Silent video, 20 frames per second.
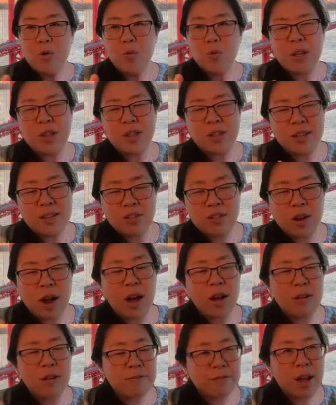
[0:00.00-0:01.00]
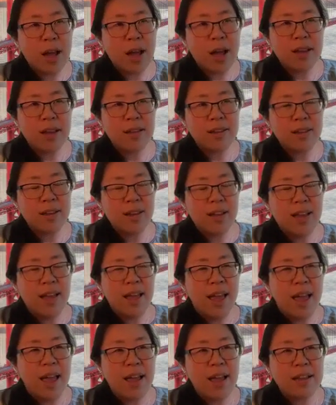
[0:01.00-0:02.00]
We did not find
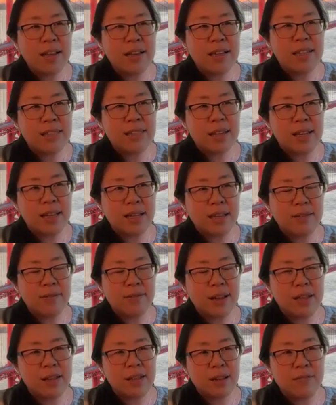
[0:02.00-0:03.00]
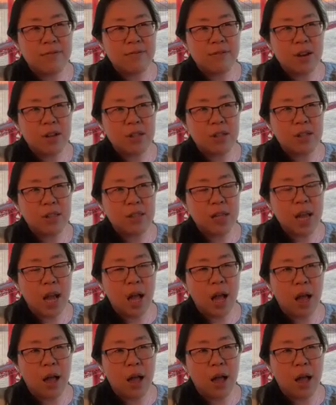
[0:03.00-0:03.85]
any significant difference